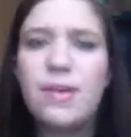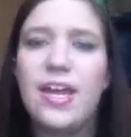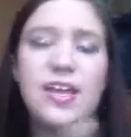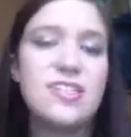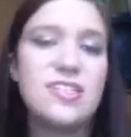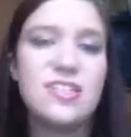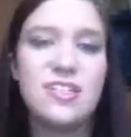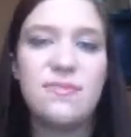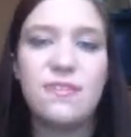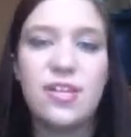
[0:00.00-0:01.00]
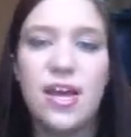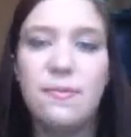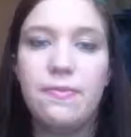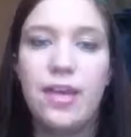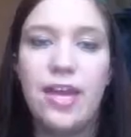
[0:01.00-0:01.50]
I guess it's a different
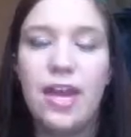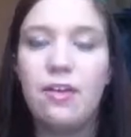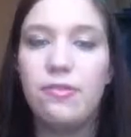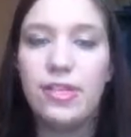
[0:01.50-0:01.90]
type of like how